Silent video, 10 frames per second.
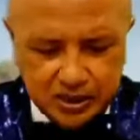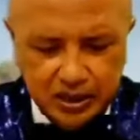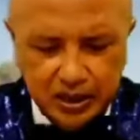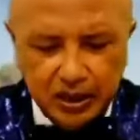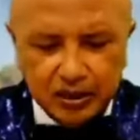
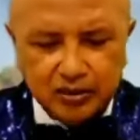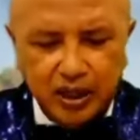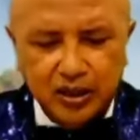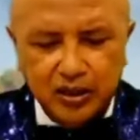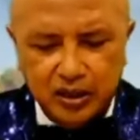words of
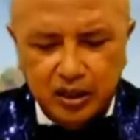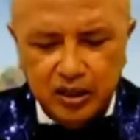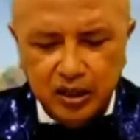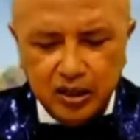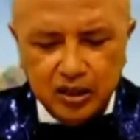
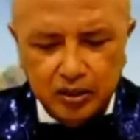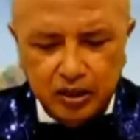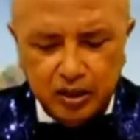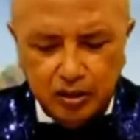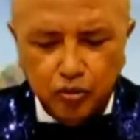Moses
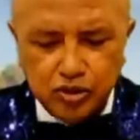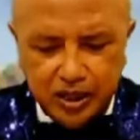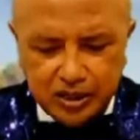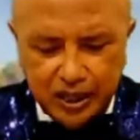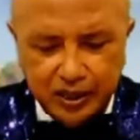
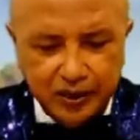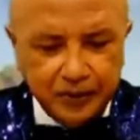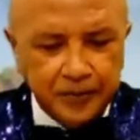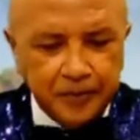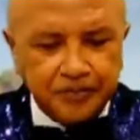in
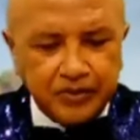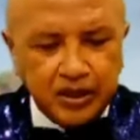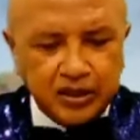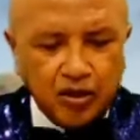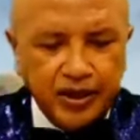the
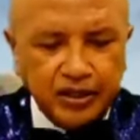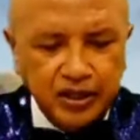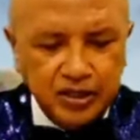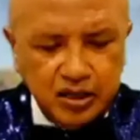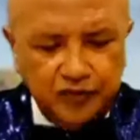Sefer Torat of
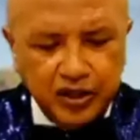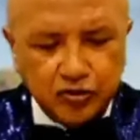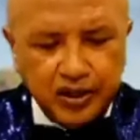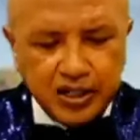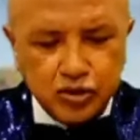
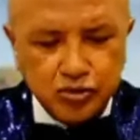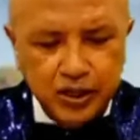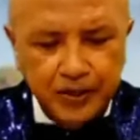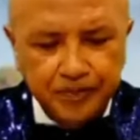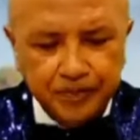Jews.
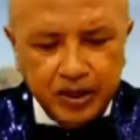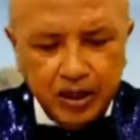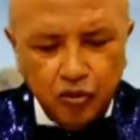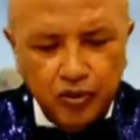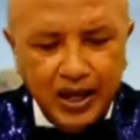Don't
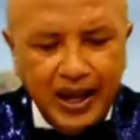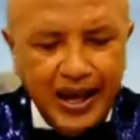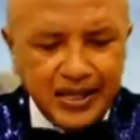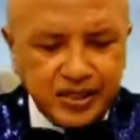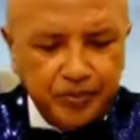add
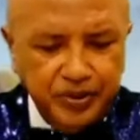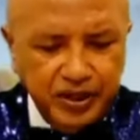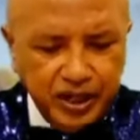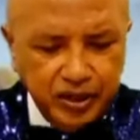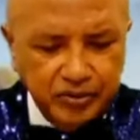
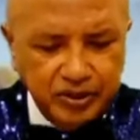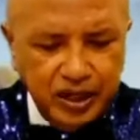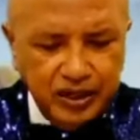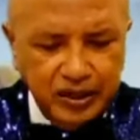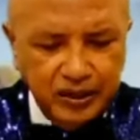nor
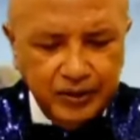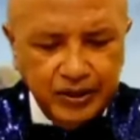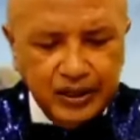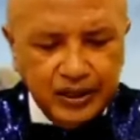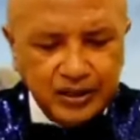subtract the
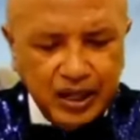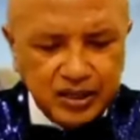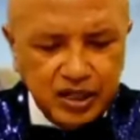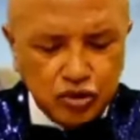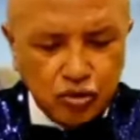words.
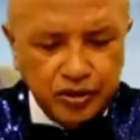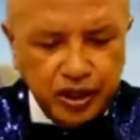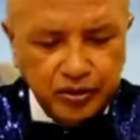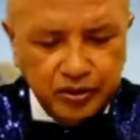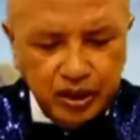So
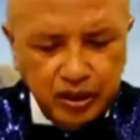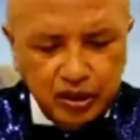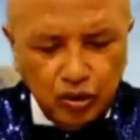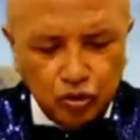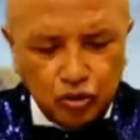
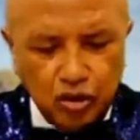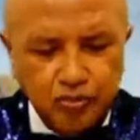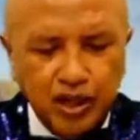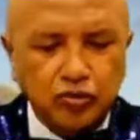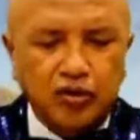
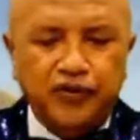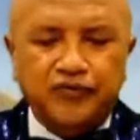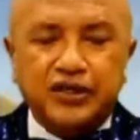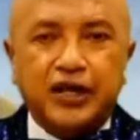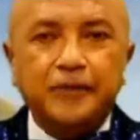Deuteronomy
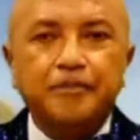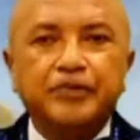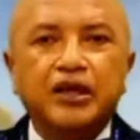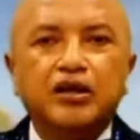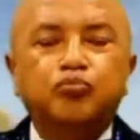chapter
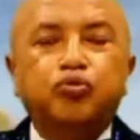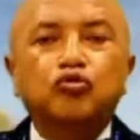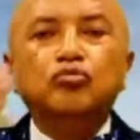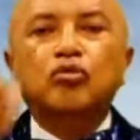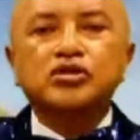4.
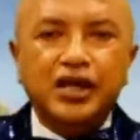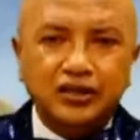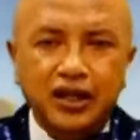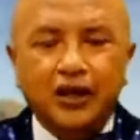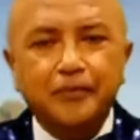
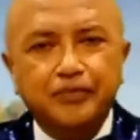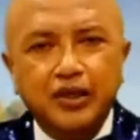So